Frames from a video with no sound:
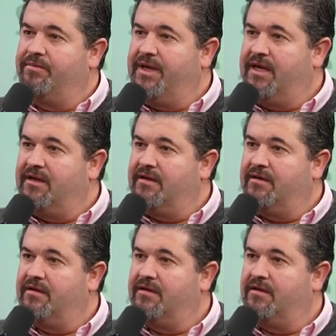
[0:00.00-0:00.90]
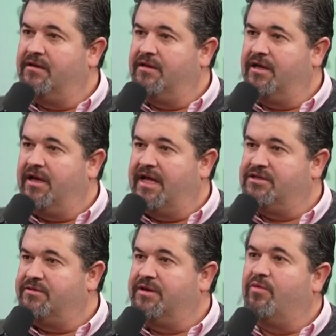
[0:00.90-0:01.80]
being the
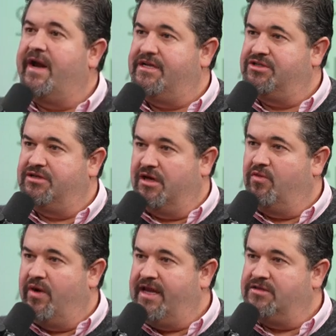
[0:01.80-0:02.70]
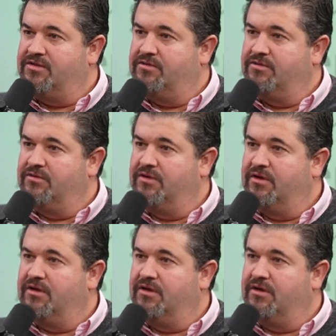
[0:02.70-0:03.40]
entering wedge, a way to